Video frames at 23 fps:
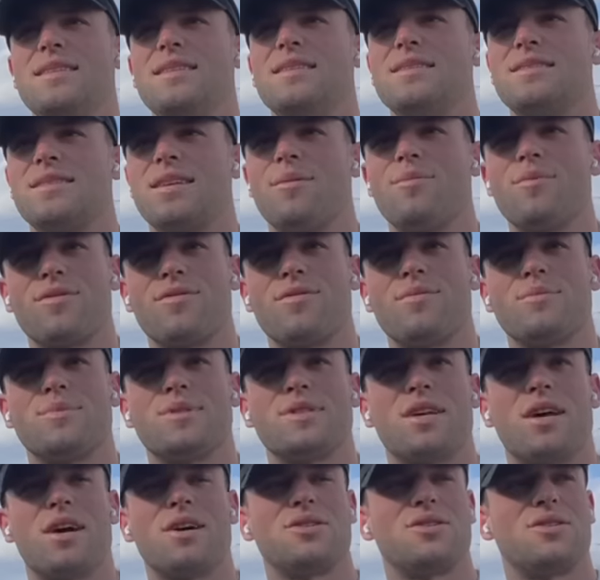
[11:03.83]
the stomach from
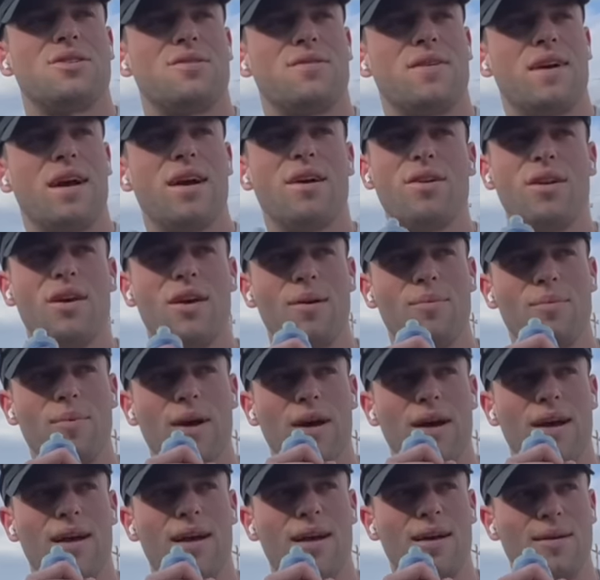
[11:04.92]
sloshing around, but
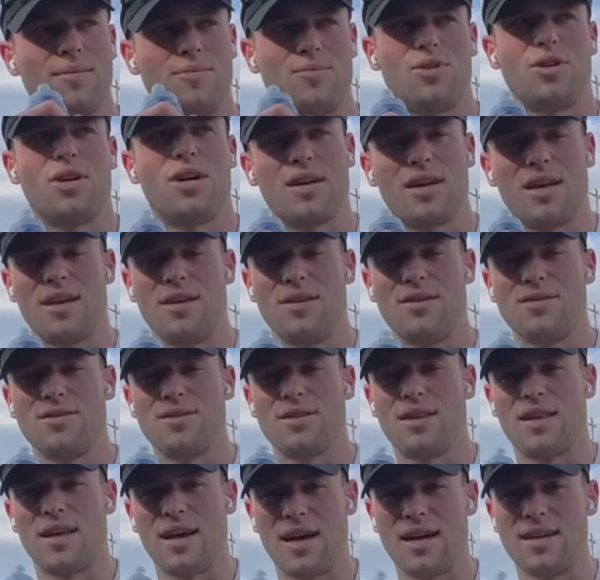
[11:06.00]
I'm trying to get used to
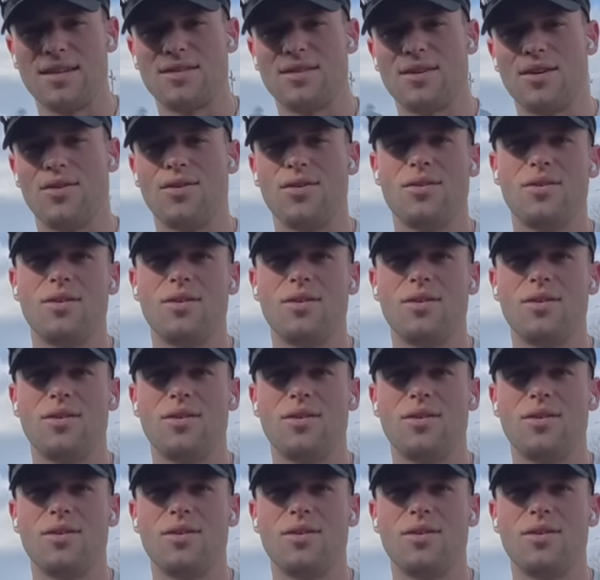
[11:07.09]
that. So,